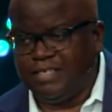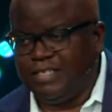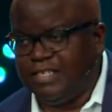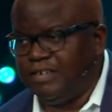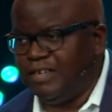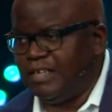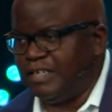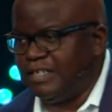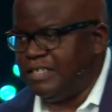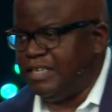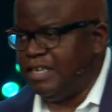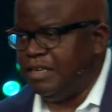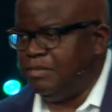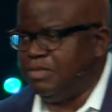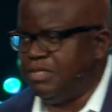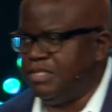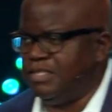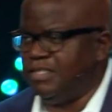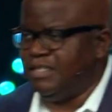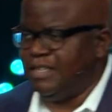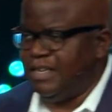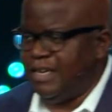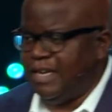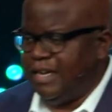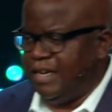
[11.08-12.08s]
Derrick
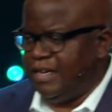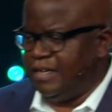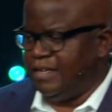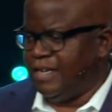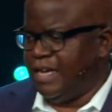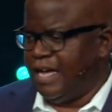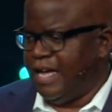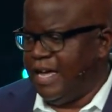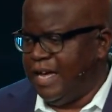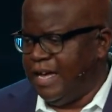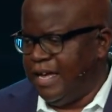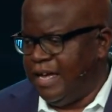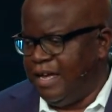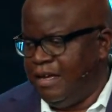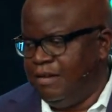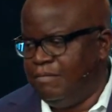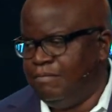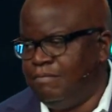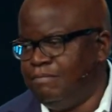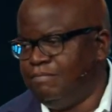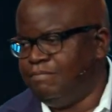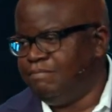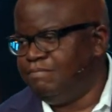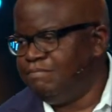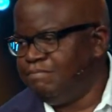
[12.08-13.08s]
Thompson, and I
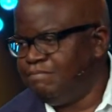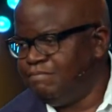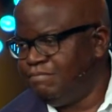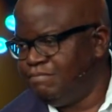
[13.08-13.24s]
am